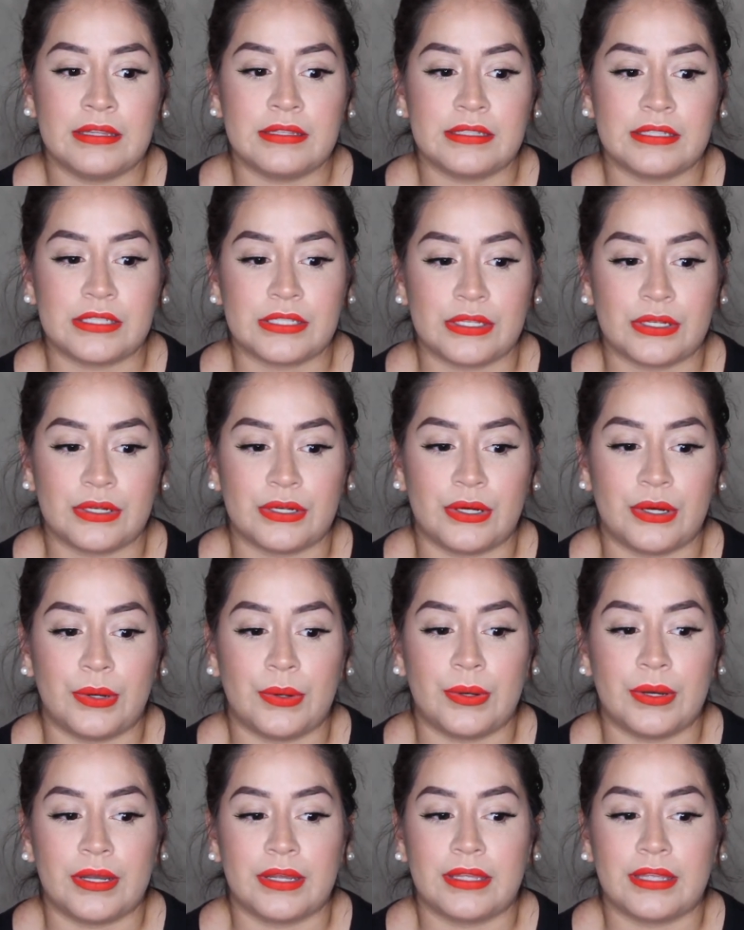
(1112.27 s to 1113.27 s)

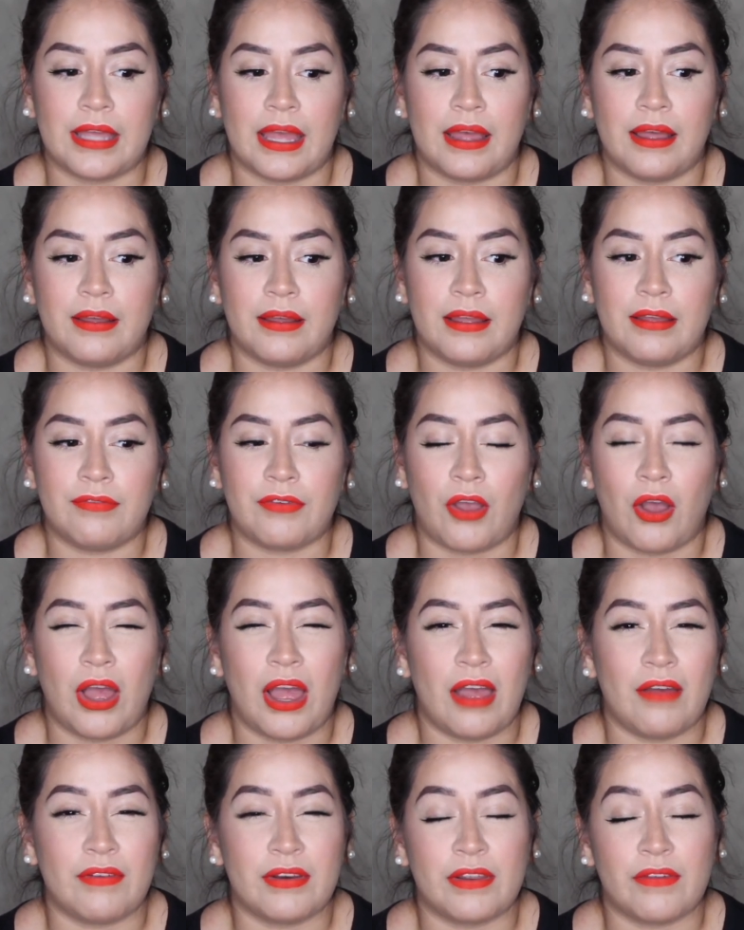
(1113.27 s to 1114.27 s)
So yeah, if y'all
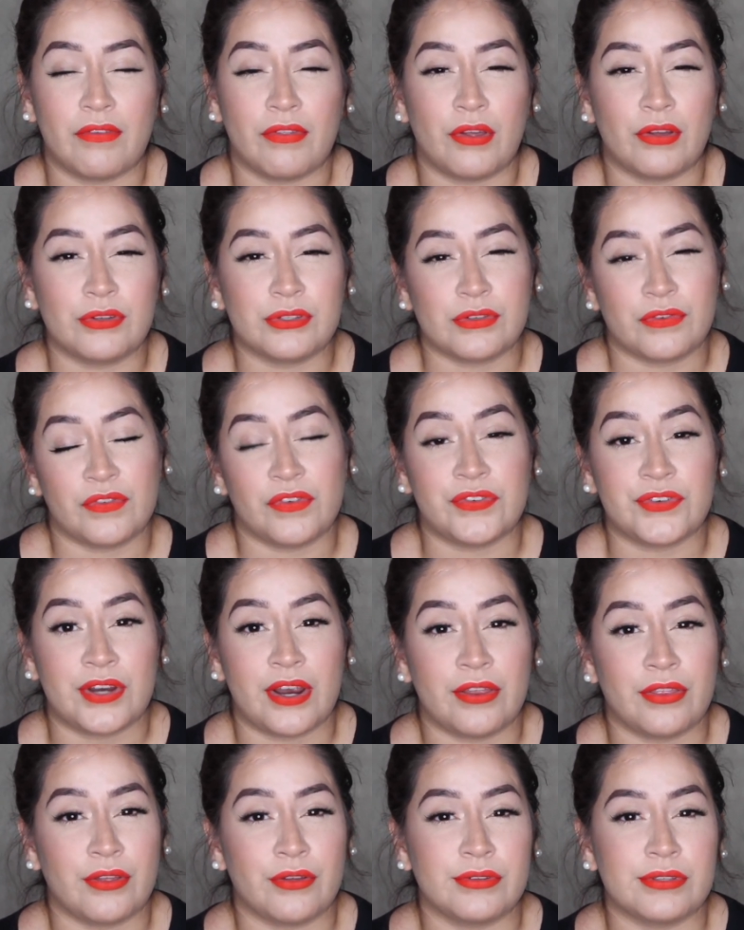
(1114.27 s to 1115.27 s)
have any of those or if you
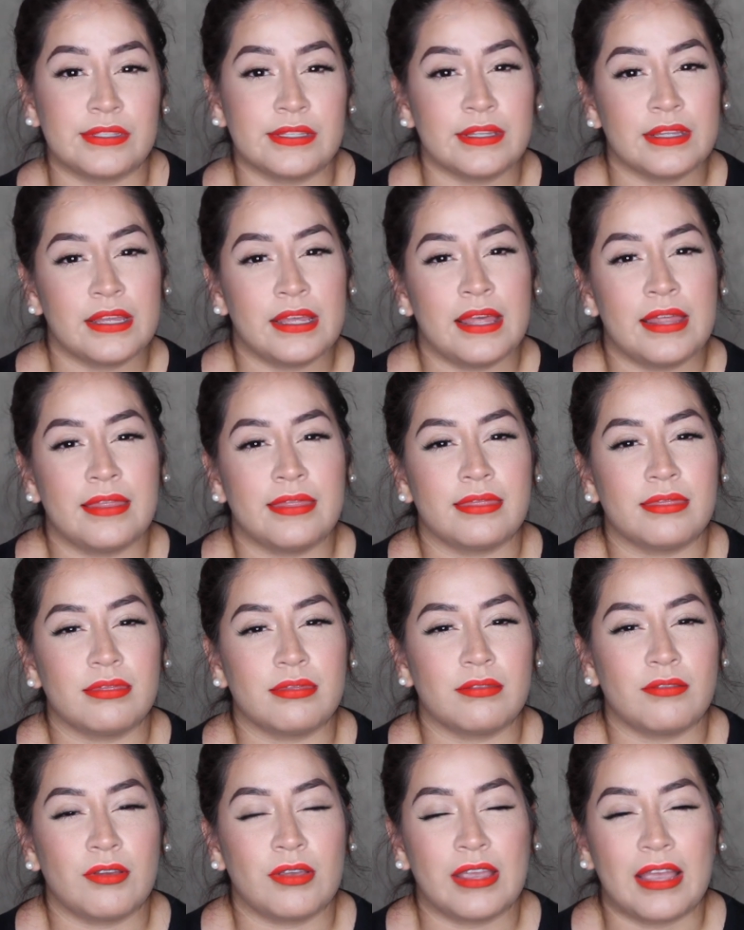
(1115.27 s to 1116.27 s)
try those,
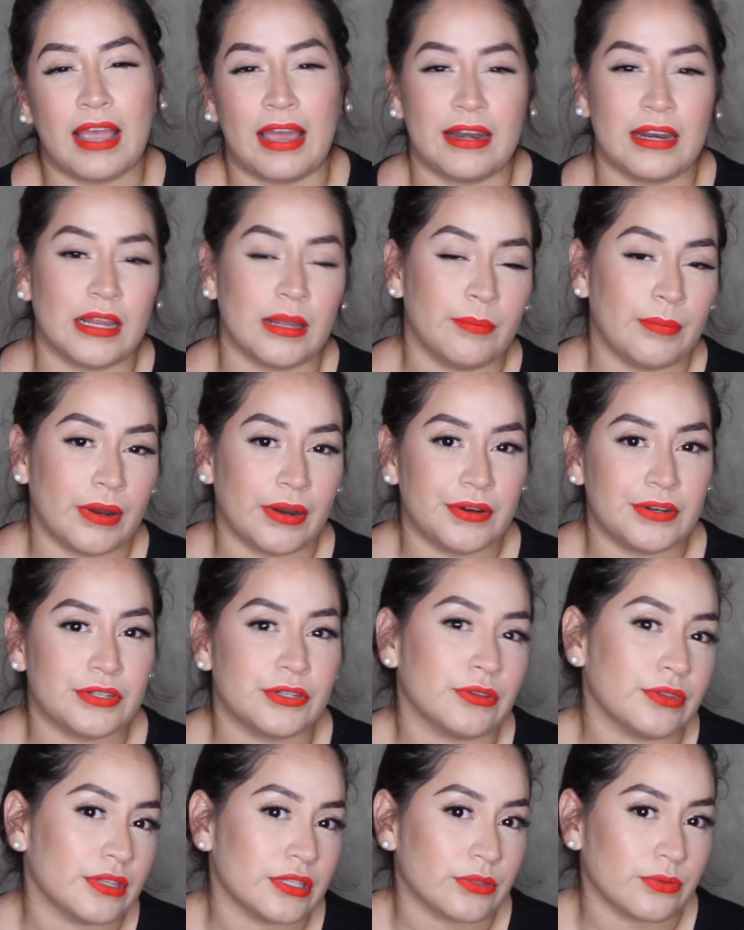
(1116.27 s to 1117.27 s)
you can kind of compare it
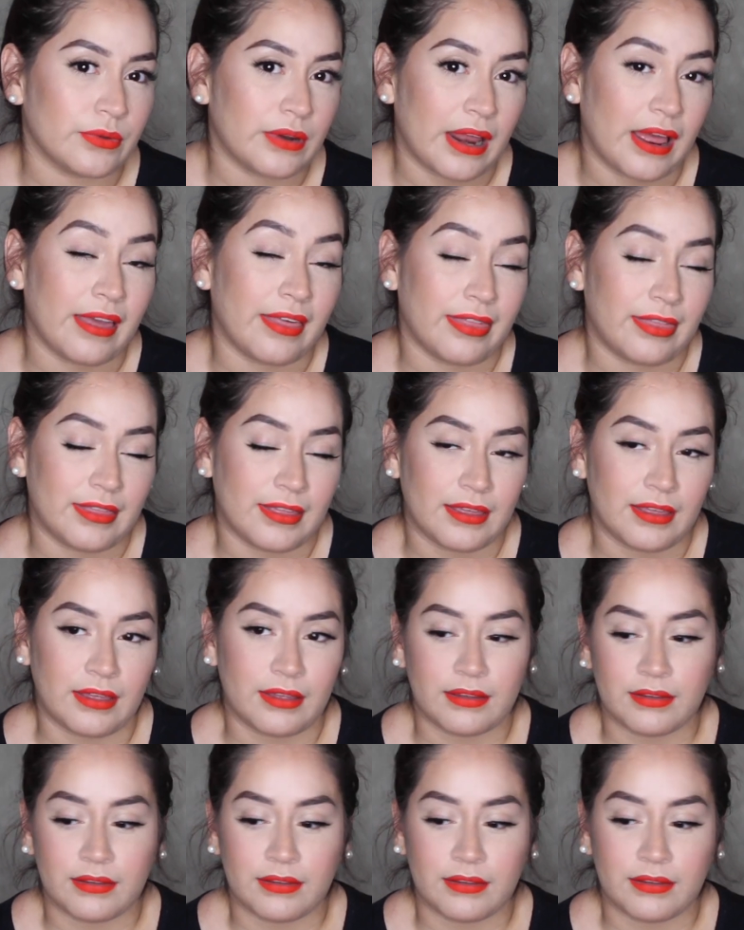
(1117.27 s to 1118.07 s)
to this one, I think.